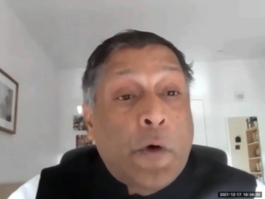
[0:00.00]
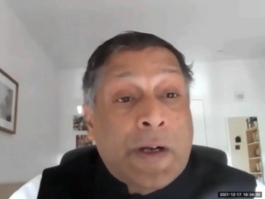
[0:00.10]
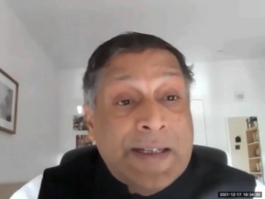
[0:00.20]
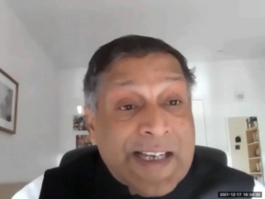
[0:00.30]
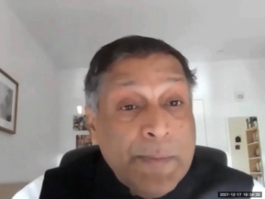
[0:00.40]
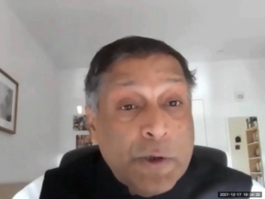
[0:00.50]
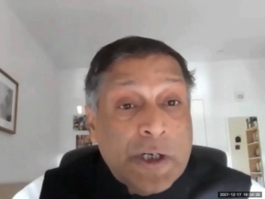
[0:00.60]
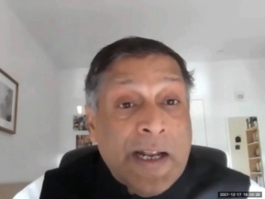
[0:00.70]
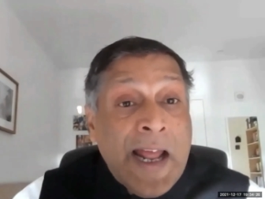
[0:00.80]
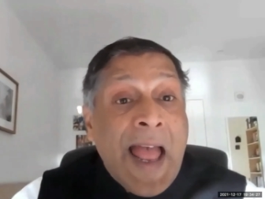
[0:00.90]

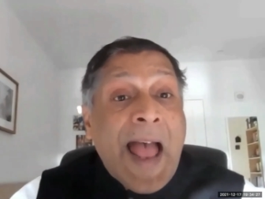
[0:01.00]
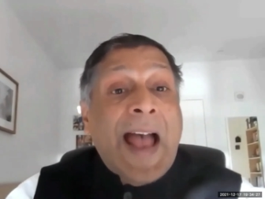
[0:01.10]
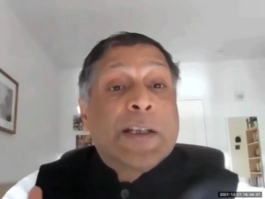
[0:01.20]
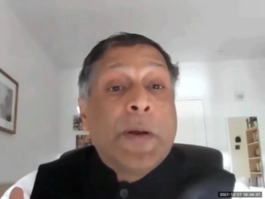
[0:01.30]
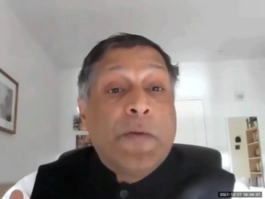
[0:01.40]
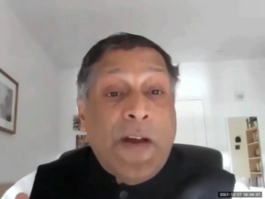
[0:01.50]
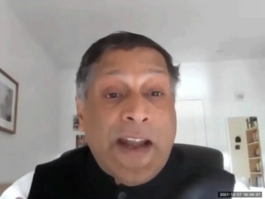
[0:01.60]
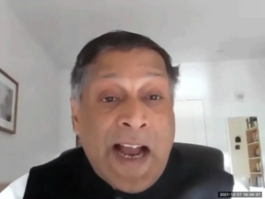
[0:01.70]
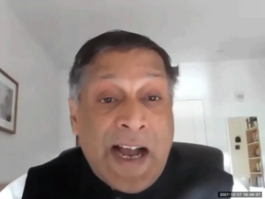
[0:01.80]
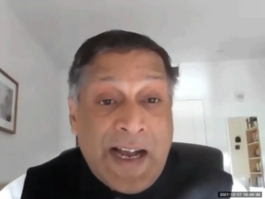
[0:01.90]
consumption has been
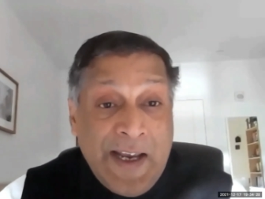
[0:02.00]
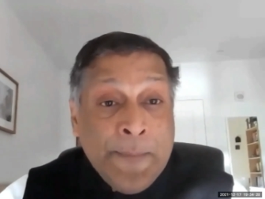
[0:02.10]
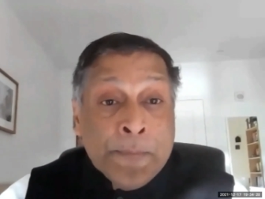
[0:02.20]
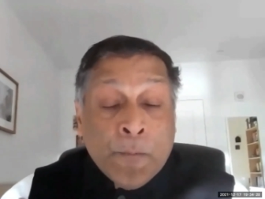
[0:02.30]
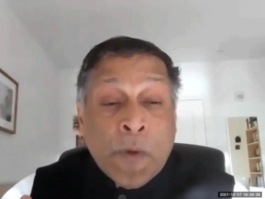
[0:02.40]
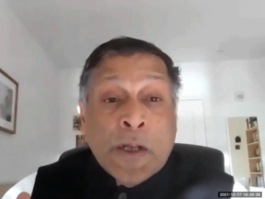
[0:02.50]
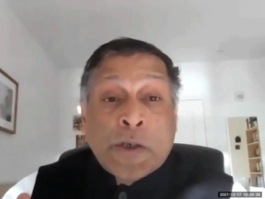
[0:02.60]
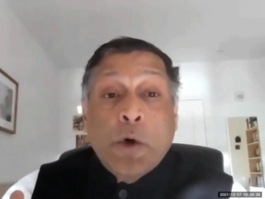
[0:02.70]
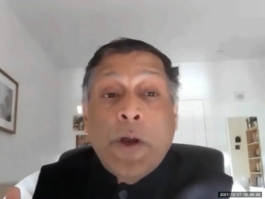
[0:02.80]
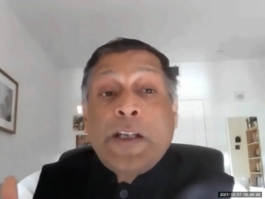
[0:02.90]
very high.
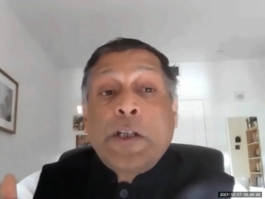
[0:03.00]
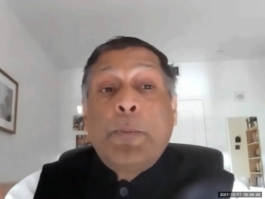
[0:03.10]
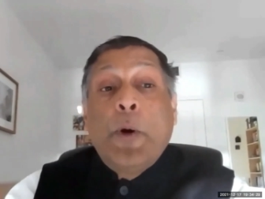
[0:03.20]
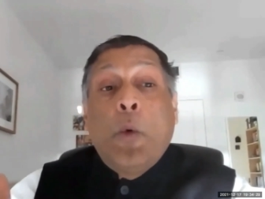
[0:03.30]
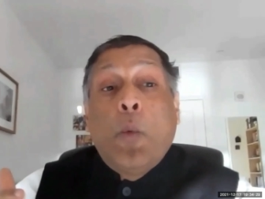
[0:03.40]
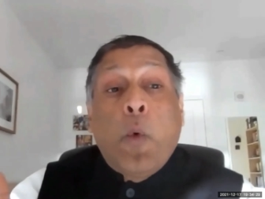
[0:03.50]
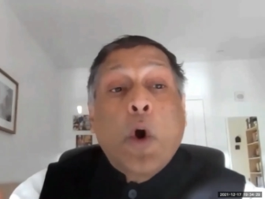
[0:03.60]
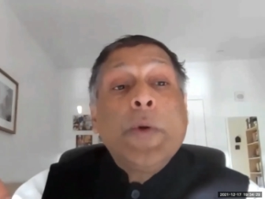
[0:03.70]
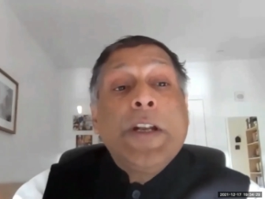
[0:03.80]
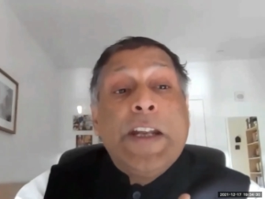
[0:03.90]
So it's
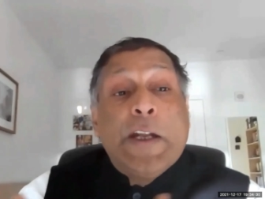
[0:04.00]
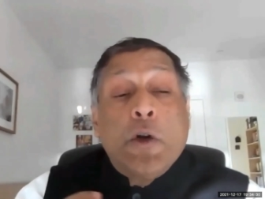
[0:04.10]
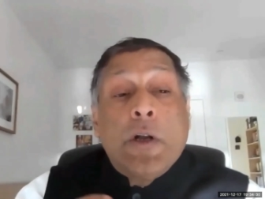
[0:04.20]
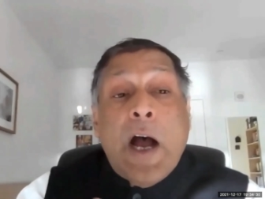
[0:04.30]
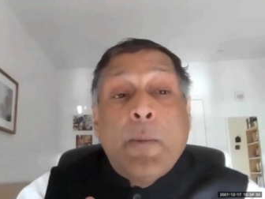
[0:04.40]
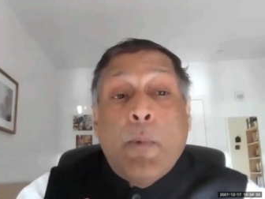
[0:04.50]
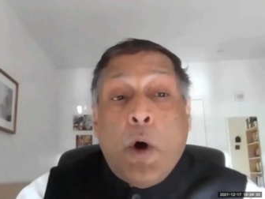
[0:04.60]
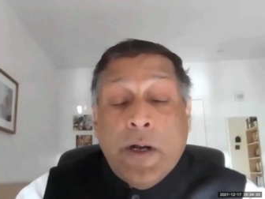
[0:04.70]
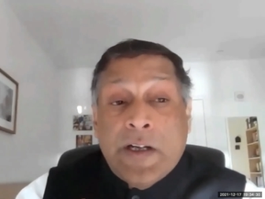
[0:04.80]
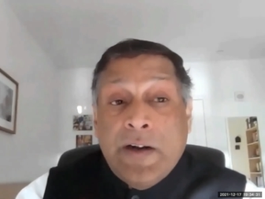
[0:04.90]
what we need to now
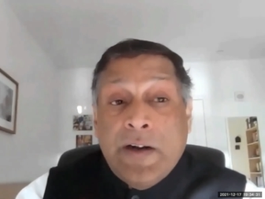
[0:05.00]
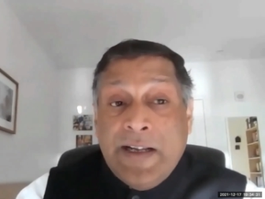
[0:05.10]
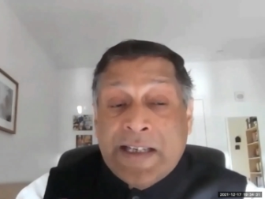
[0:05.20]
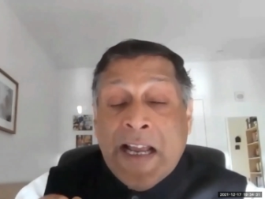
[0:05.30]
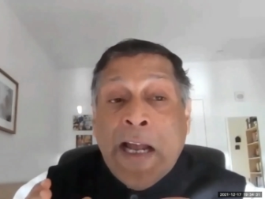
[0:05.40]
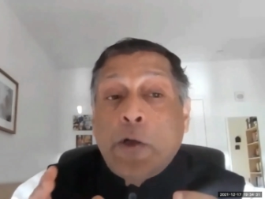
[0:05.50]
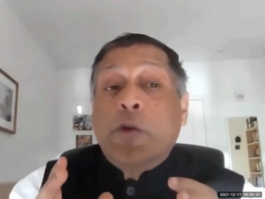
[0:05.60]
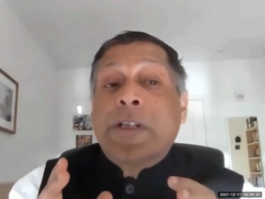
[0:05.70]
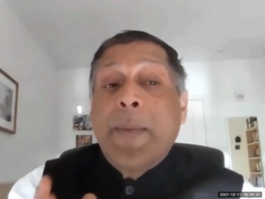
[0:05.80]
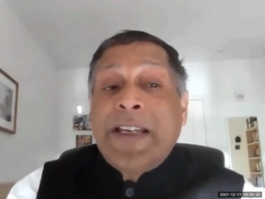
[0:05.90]
monitor is, to
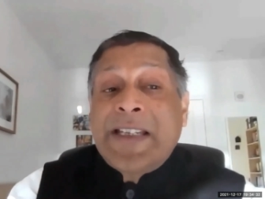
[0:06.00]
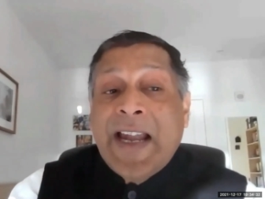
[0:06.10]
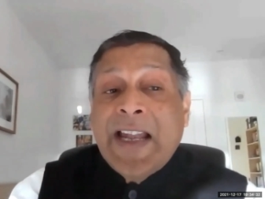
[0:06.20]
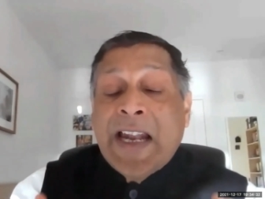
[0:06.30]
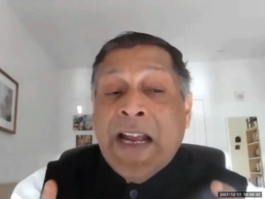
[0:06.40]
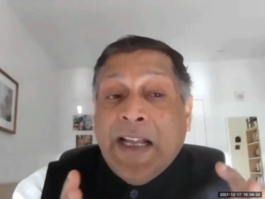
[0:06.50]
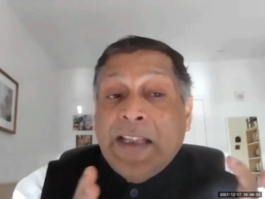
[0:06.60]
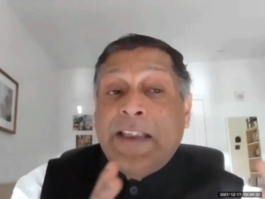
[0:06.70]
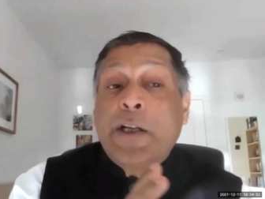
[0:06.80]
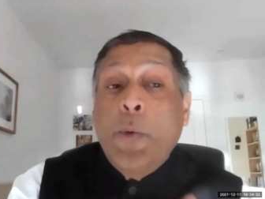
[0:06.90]
some extent,
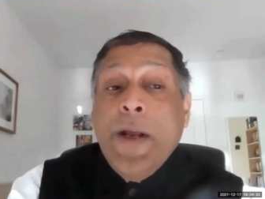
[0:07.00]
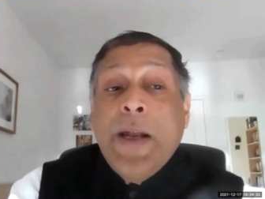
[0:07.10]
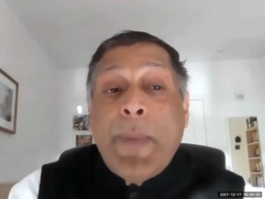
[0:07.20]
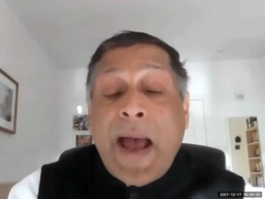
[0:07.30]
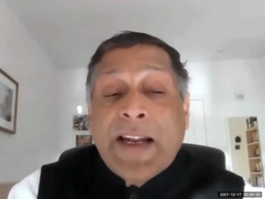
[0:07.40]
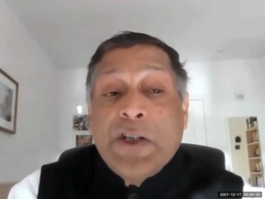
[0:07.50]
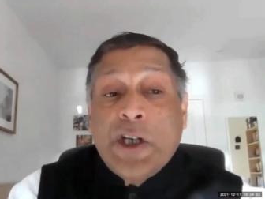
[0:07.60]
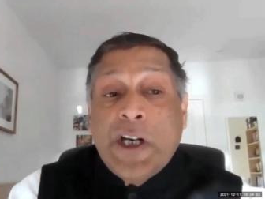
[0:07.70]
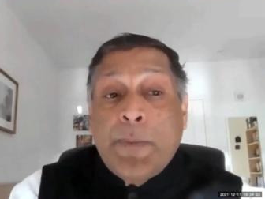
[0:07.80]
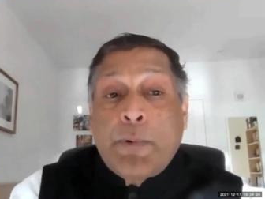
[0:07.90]
the twin balance sheet